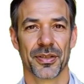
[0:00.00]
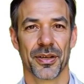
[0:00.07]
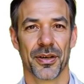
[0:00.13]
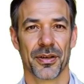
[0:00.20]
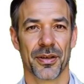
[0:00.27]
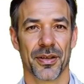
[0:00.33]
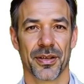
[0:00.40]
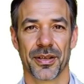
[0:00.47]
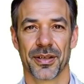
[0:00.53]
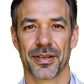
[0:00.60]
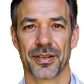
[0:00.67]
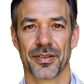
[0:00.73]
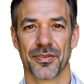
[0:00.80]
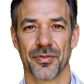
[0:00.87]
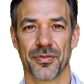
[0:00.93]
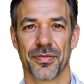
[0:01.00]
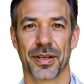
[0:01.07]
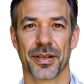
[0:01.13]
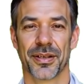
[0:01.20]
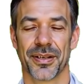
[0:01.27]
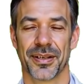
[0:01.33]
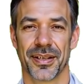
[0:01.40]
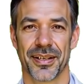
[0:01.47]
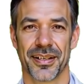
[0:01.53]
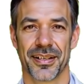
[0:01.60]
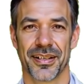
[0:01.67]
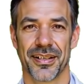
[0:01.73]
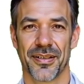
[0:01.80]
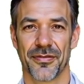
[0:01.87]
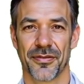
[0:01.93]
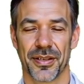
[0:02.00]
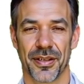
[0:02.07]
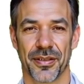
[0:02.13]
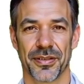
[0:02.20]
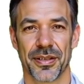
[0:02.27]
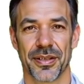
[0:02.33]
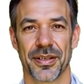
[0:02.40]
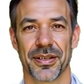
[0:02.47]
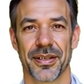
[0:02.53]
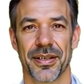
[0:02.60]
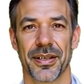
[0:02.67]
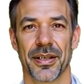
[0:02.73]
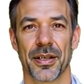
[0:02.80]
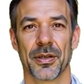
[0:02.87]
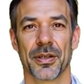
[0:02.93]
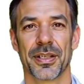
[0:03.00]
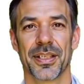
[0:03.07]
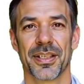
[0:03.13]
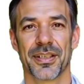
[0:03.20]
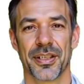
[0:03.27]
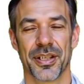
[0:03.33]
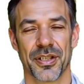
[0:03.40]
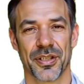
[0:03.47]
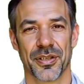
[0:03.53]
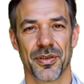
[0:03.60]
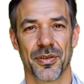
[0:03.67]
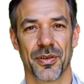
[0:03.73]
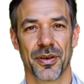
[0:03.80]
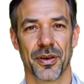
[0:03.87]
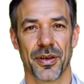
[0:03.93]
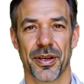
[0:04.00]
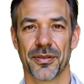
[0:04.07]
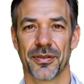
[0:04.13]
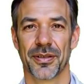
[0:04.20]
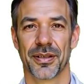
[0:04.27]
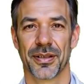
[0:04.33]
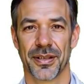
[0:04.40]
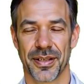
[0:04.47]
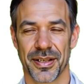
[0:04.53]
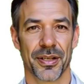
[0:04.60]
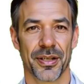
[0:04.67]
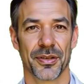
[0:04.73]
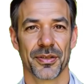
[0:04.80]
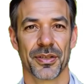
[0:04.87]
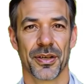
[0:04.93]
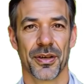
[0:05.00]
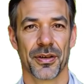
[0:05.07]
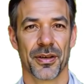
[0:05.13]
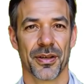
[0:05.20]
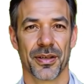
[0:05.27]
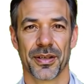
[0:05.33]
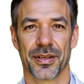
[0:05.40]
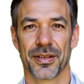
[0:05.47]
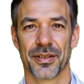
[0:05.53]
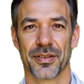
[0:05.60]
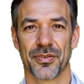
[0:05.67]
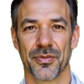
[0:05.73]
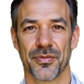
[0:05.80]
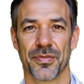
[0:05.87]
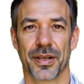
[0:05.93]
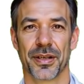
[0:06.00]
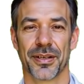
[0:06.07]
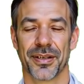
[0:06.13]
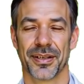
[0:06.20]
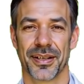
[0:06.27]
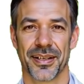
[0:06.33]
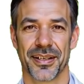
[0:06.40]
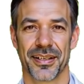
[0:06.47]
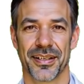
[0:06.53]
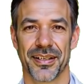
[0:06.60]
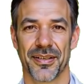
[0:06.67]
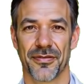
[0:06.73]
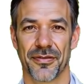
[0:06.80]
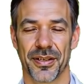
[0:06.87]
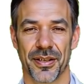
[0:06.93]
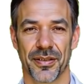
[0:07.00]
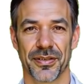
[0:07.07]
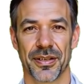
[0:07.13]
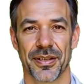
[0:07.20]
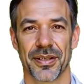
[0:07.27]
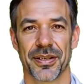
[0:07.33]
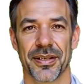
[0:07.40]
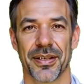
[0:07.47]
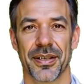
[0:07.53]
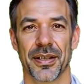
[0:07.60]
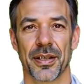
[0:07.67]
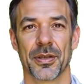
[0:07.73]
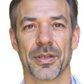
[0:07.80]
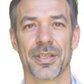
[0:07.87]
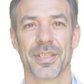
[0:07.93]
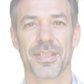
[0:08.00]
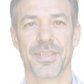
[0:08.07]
So, what do you think? Have you ever tried hibiscus fruit or tea before? Comment below and let us know your experience.